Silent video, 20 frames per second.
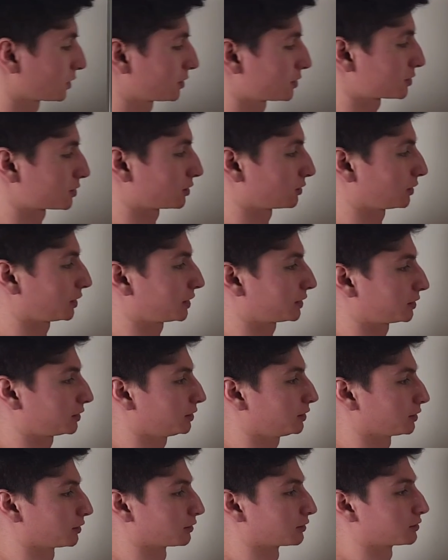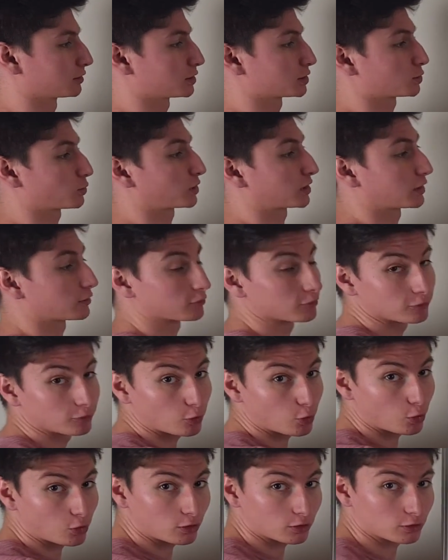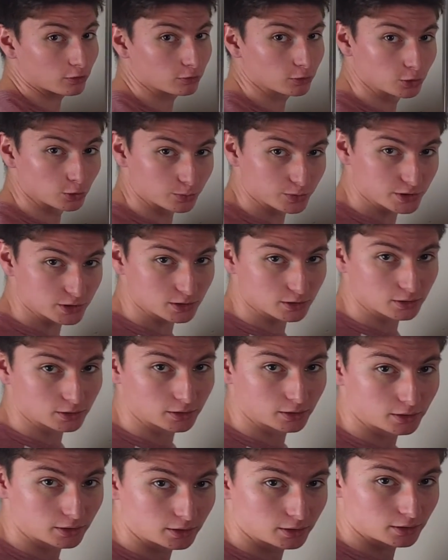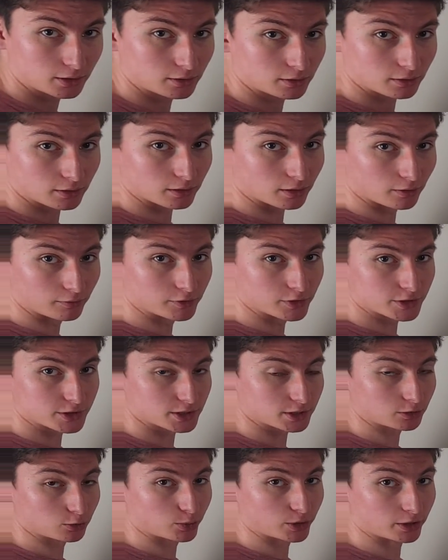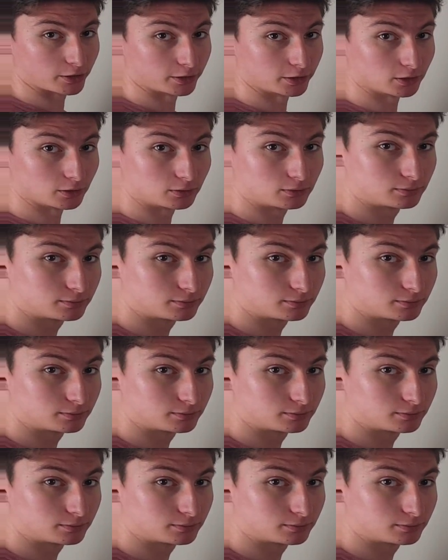is going to land in here. So we're going to have 4 groups of this single paradiddle.